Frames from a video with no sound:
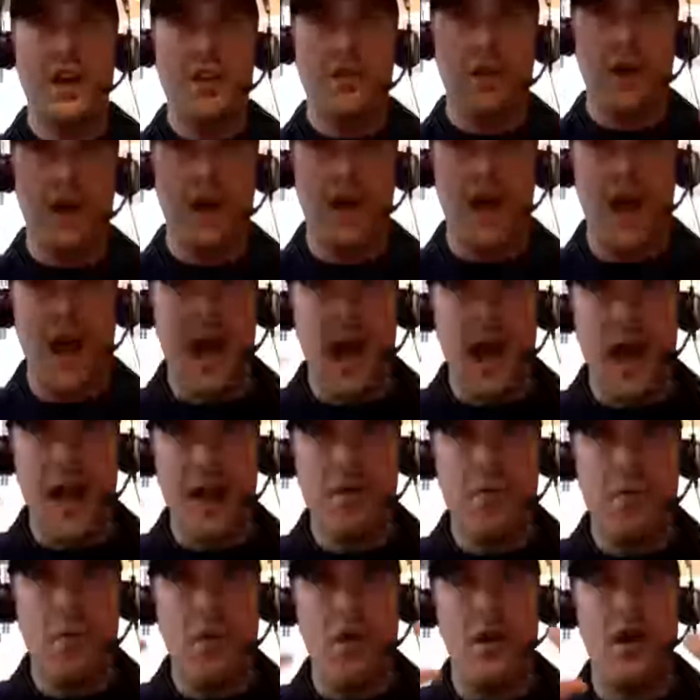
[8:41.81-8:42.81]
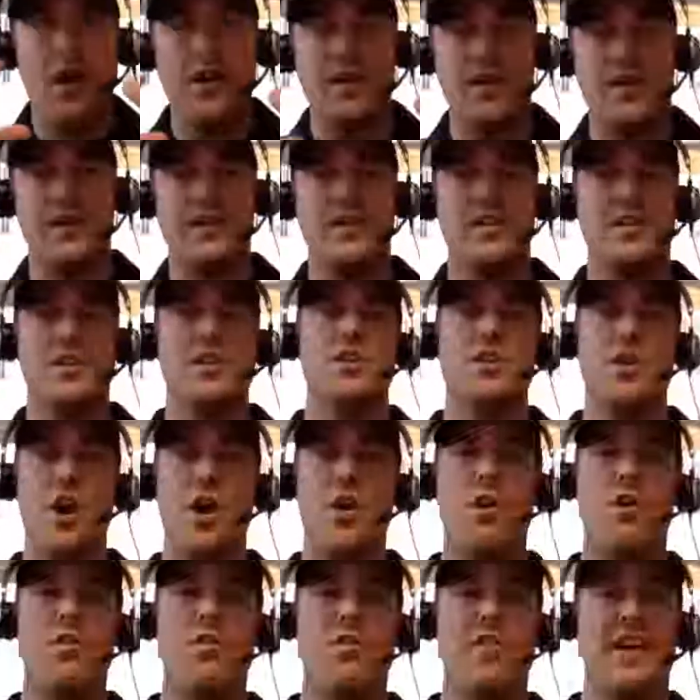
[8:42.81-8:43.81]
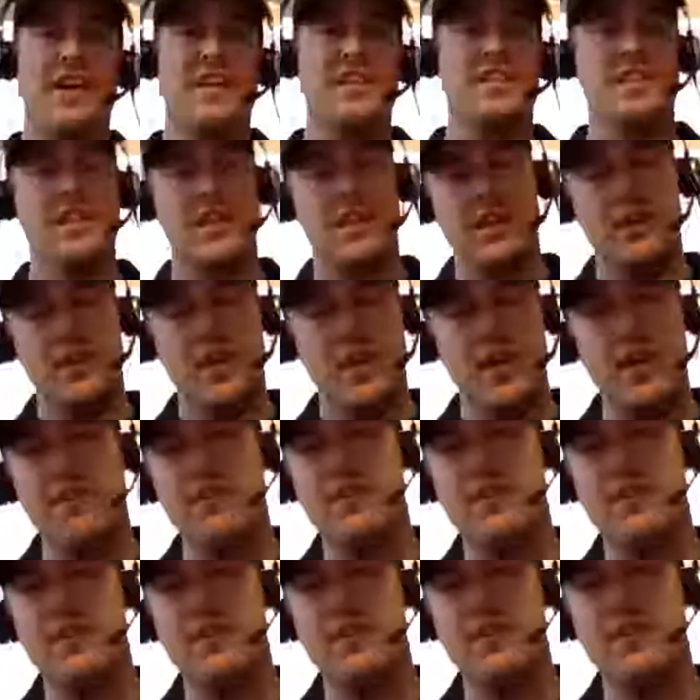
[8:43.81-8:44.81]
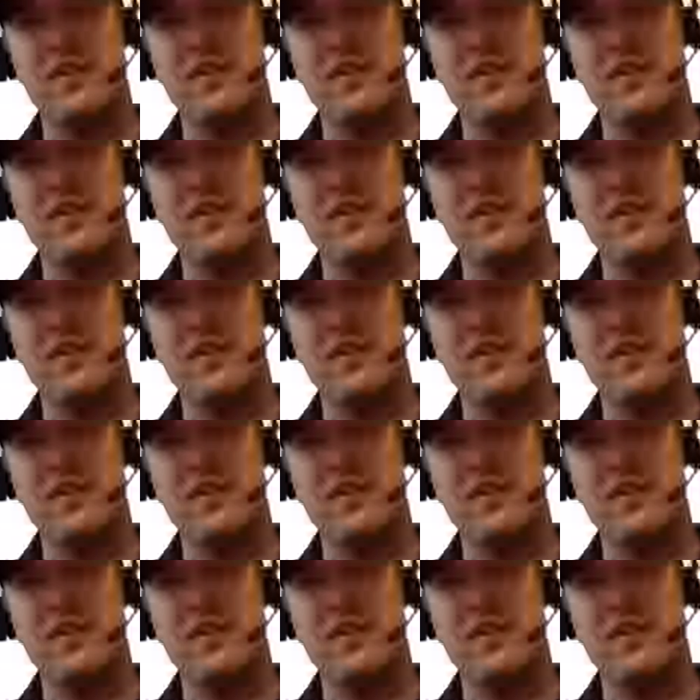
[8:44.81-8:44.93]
right? I want to know this even